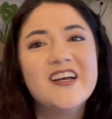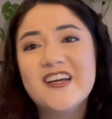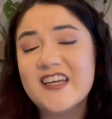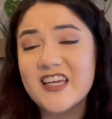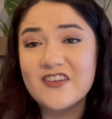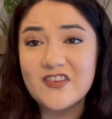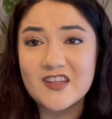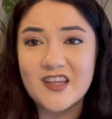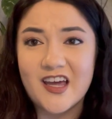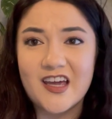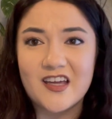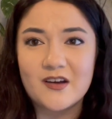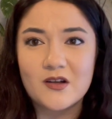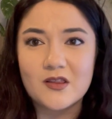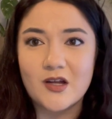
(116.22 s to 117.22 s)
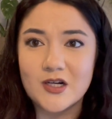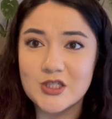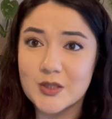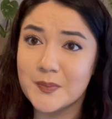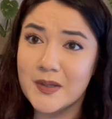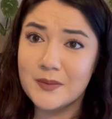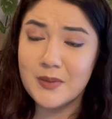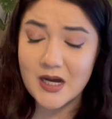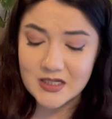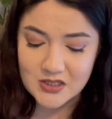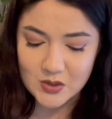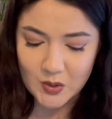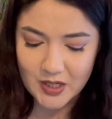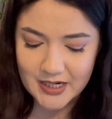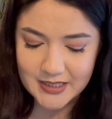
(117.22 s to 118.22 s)
even like larger big box
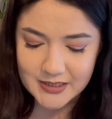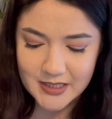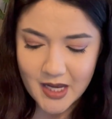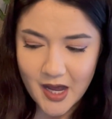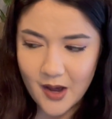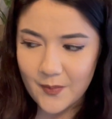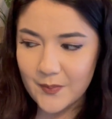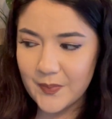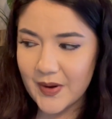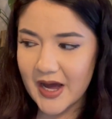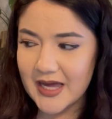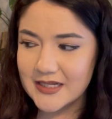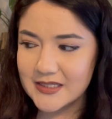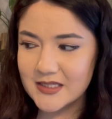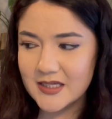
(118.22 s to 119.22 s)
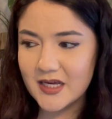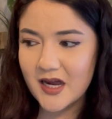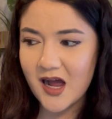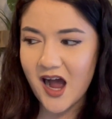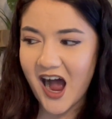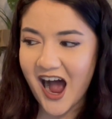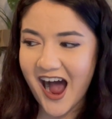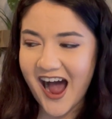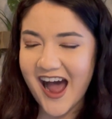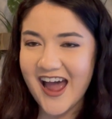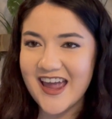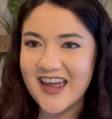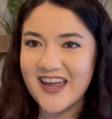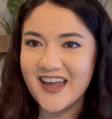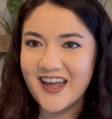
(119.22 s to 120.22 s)
stores. But
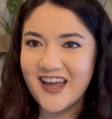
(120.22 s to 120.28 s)
I